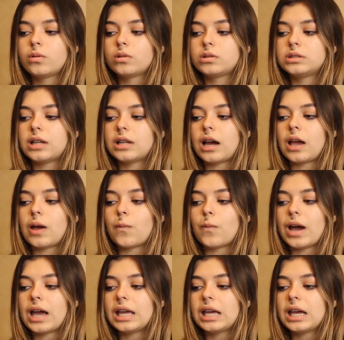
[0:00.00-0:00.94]

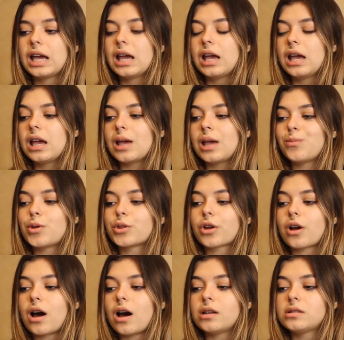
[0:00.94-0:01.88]
Diaway.
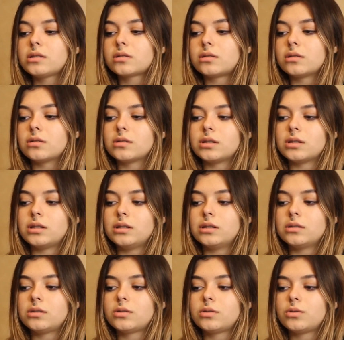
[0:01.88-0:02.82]
Among others,
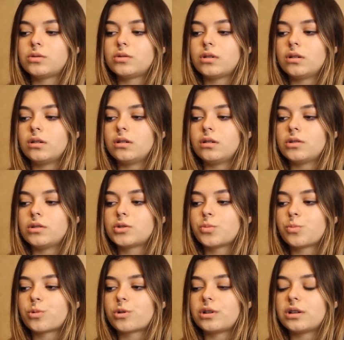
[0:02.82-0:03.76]
these
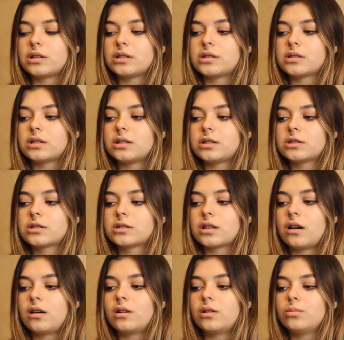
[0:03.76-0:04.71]
supports its
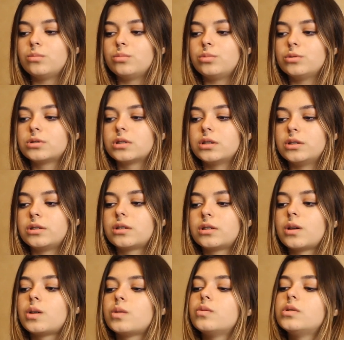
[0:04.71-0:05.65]
time boosted
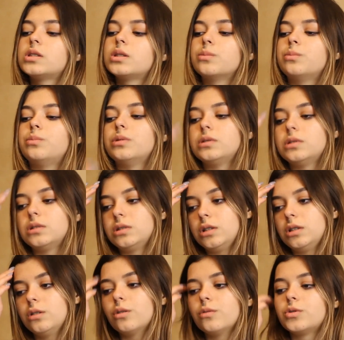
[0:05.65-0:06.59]

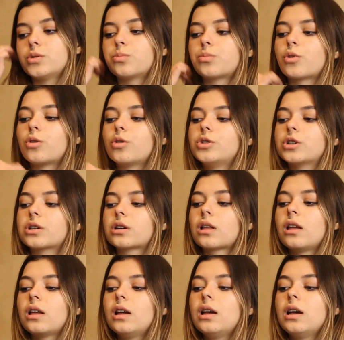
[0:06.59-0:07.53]
visibility of the
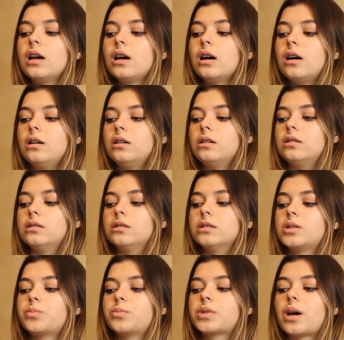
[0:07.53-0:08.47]
project
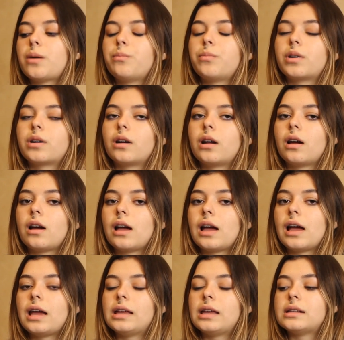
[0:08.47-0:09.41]
September
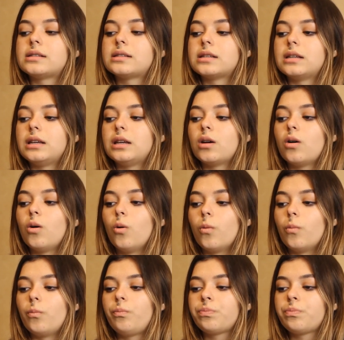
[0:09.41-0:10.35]

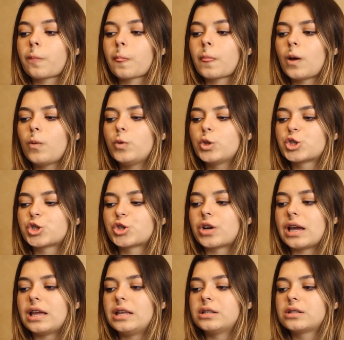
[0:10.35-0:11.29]
ACO, which
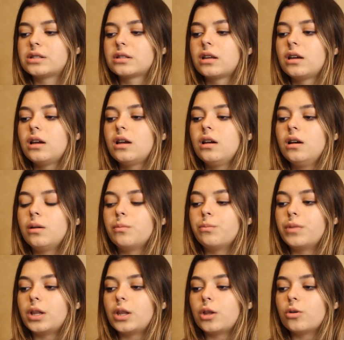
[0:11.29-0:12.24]
raised
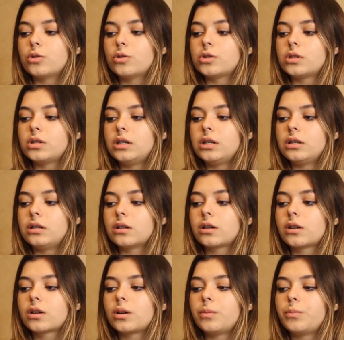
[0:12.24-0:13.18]
millions
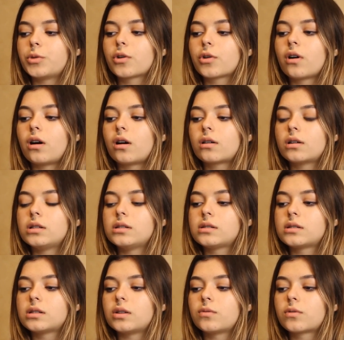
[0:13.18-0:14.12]
in
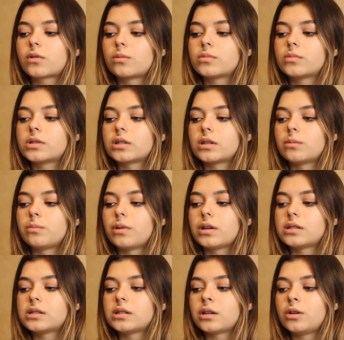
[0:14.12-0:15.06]
cryptocurrency from the
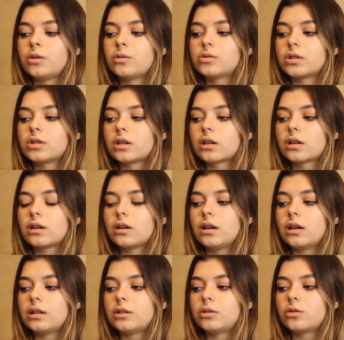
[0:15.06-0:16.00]
basic using
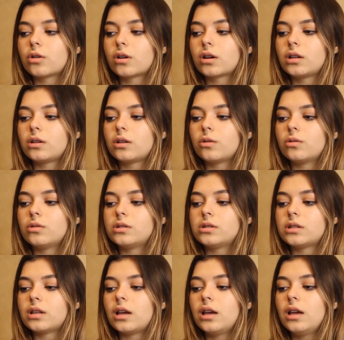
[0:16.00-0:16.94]
a token on
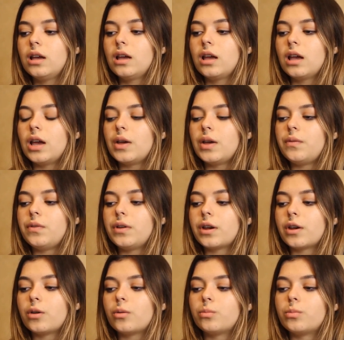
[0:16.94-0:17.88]
the
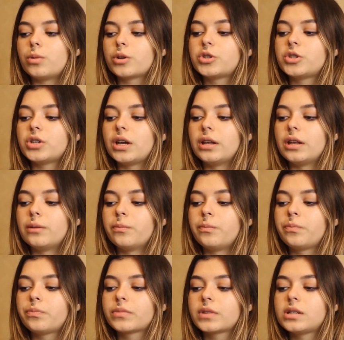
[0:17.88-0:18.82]
Ethereum blockchain.
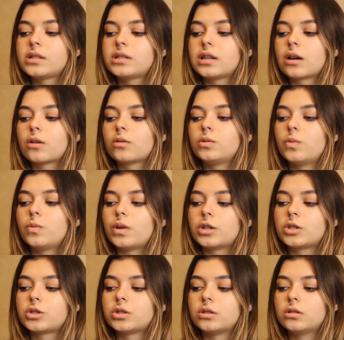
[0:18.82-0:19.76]
The second
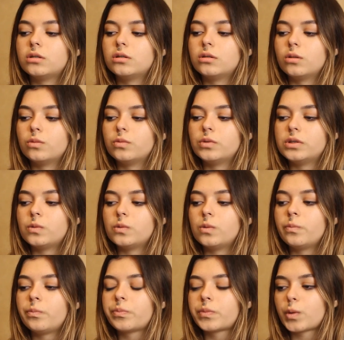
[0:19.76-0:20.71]
version of the
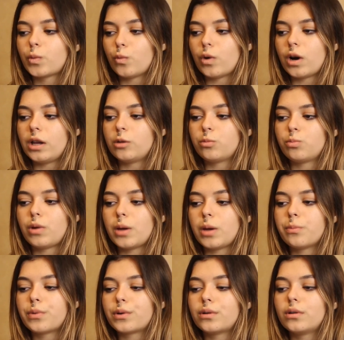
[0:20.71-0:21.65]
white
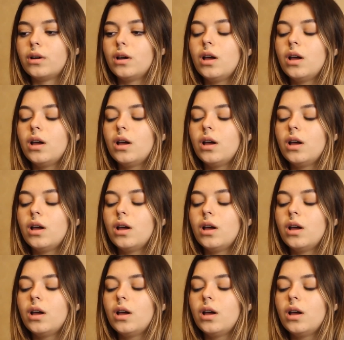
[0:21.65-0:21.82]
paper,